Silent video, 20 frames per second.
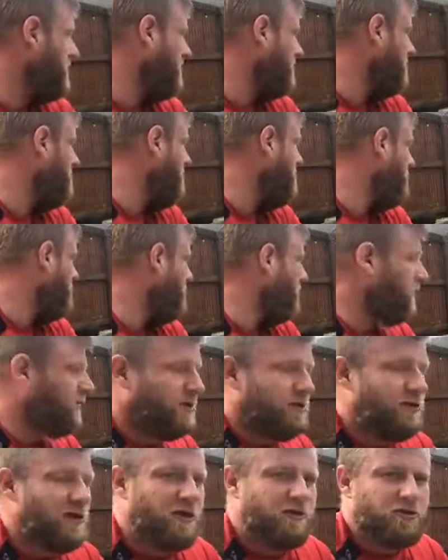tackling, mate, but we're not
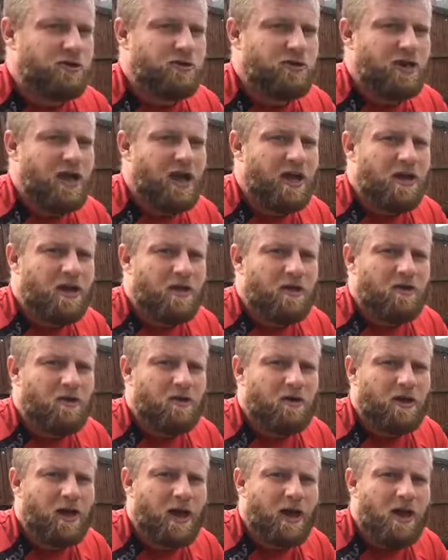going to do that just yet,
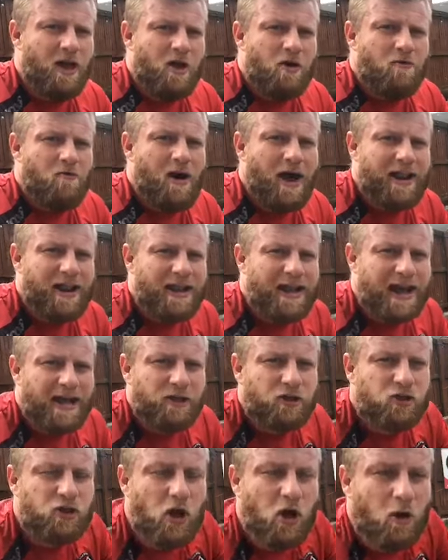okay? Right then,
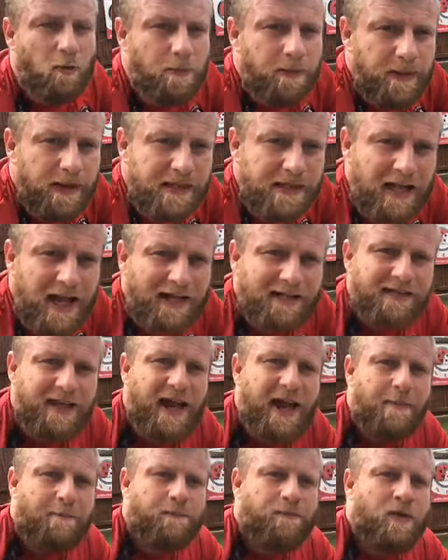guys, so, this last
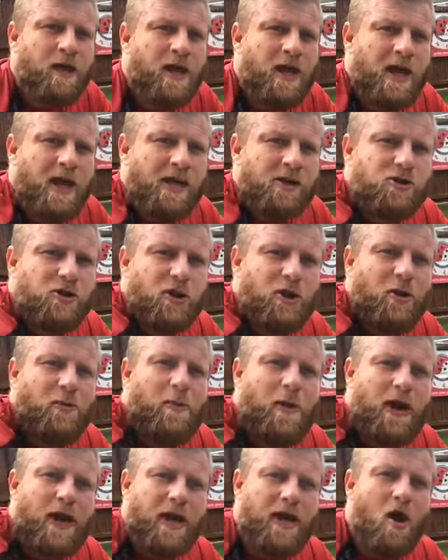game, it's going to
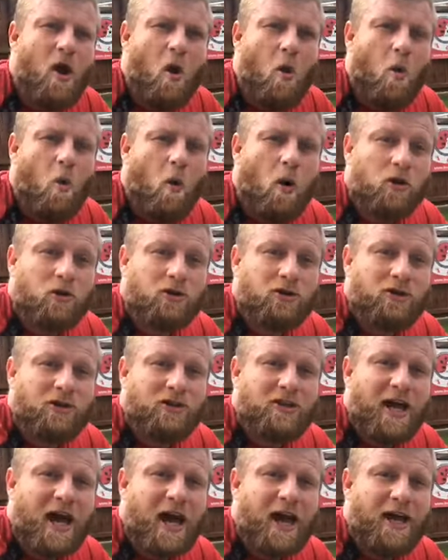be, what's the
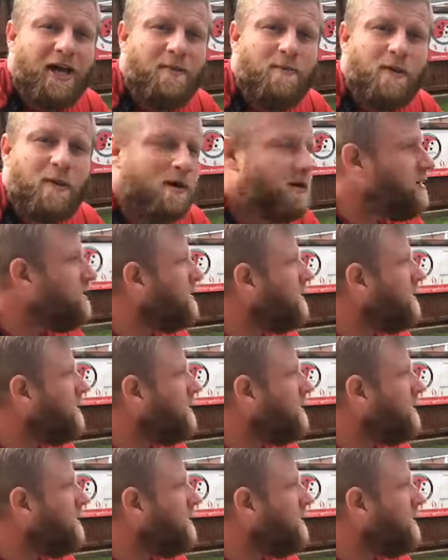time?